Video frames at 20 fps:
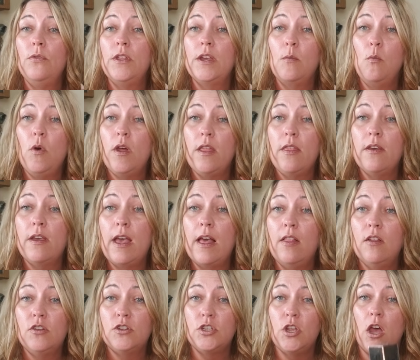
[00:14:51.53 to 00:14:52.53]
one of the
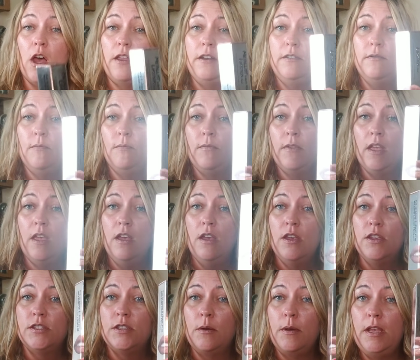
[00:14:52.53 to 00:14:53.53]
colors on.
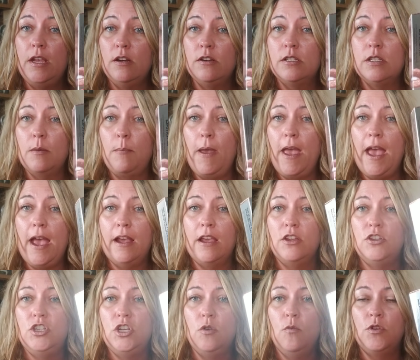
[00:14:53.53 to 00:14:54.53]
So here's the
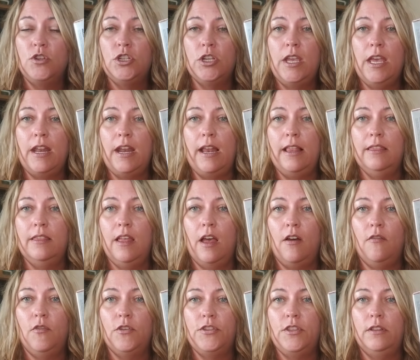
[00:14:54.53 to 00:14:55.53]
packaging, which again I
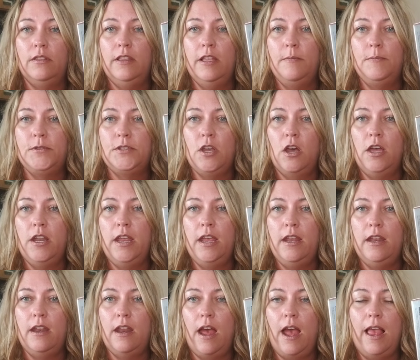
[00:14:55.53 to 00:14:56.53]
love, with the lips on
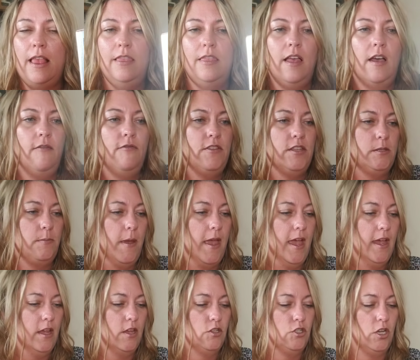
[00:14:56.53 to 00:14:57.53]
it. I love this
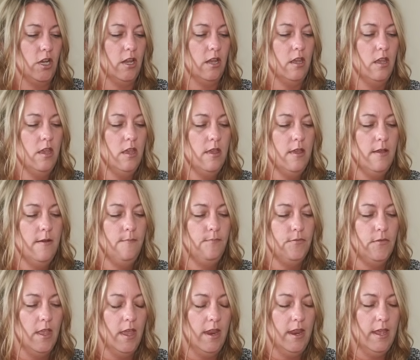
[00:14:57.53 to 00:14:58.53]
packaging.
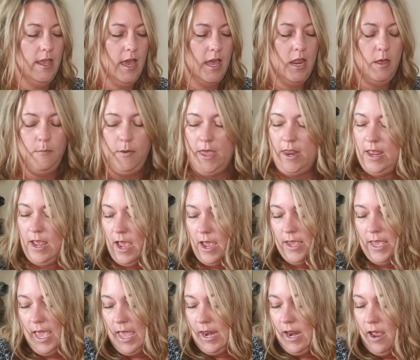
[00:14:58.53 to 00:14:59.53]
I got it at Penny.
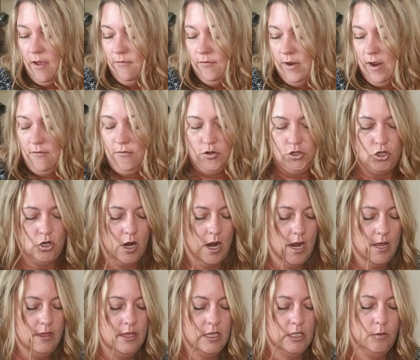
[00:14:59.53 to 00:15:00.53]
Again, I've never
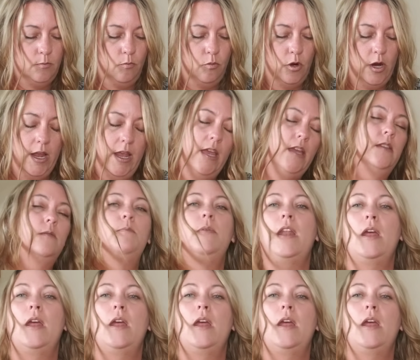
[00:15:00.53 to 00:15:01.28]
tried this brand, but